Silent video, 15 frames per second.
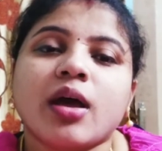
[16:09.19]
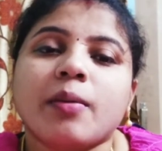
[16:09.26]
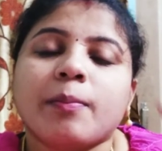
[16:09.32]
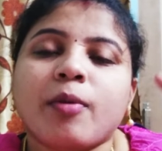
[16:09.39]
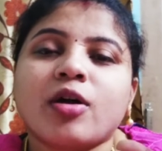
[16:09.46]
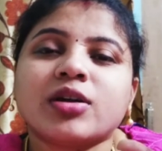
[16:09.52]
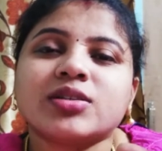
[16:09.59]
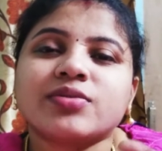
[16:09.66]

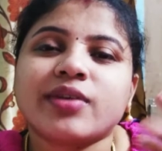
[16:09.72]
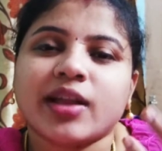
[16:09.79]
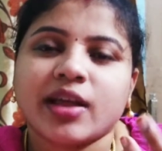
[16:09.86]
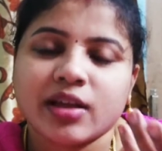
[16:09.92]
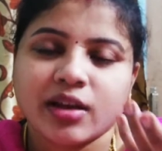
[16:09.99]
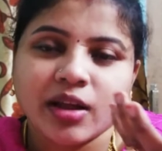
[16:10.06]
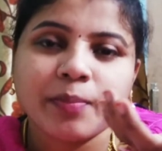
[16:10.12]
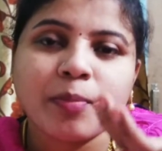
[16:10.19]
Pots
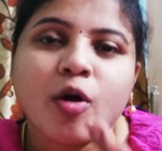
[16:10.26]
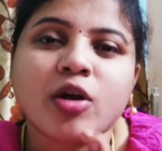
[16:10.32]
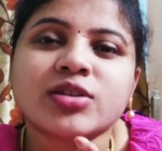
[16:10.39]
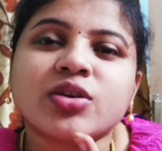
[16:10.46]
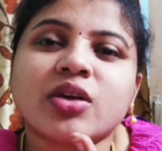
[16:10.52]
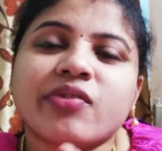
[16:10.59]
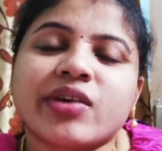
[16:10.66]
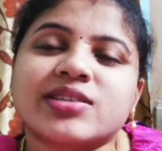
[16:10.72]
like pots
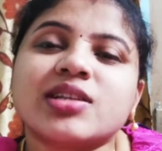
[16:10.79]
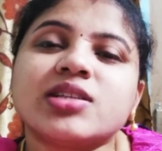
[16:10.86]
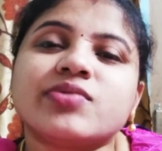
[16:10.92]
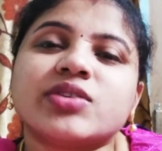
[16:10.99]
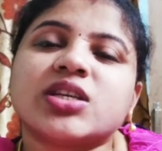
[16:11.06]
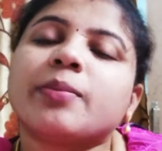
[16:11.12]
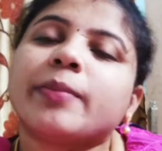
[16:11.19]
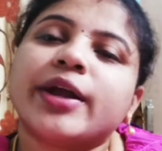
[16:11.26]
or vessels
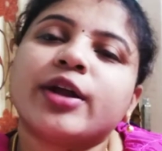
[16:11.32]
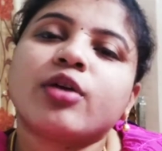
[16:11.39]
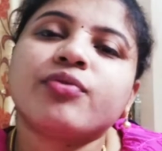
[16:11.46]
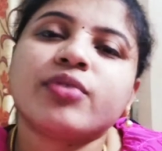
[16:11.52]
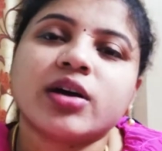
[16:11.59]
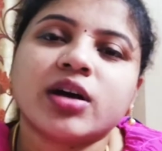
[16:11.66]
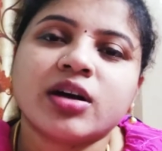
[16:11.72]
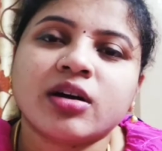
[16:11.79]
which are made
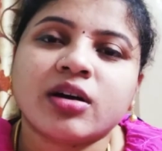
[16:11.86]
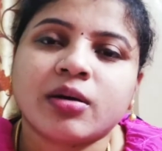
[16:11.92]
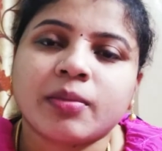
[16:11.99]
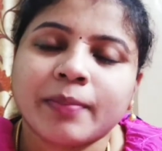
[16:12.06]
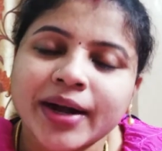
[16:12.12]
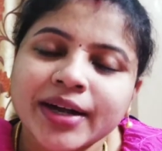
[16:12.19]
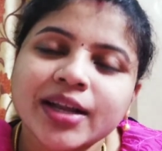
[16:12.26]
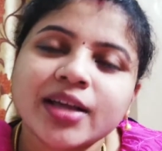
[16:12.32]
of
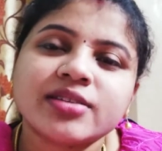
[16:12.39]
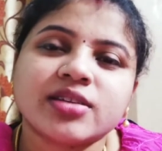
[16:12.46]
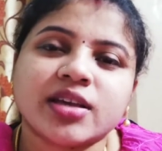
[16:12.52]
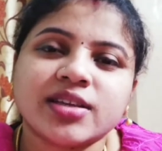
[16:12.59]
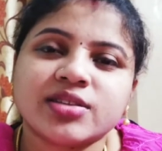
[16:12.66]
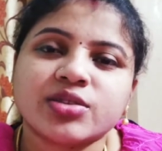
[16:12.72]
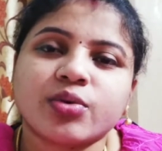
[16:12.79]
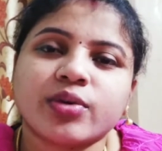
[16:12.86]
mud
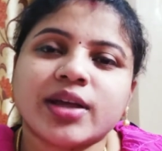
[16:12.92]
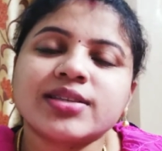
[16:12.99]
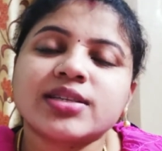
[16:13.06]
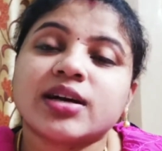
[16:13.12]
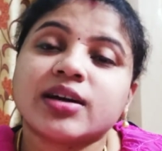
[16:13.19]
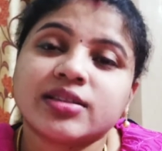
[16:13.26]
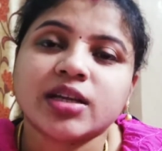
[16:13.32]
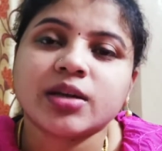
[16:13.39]
is known as
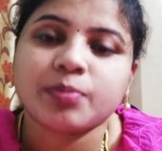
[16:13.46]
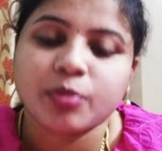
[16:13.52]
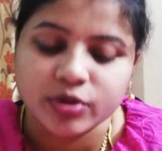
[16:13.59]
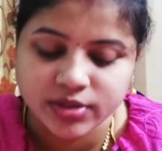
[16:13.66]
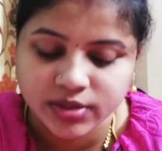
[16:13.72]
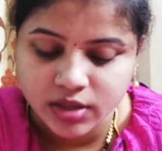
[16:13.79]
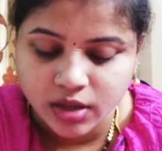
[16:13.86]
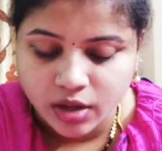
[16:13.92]
earthen
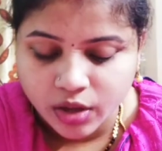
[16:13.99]
pots.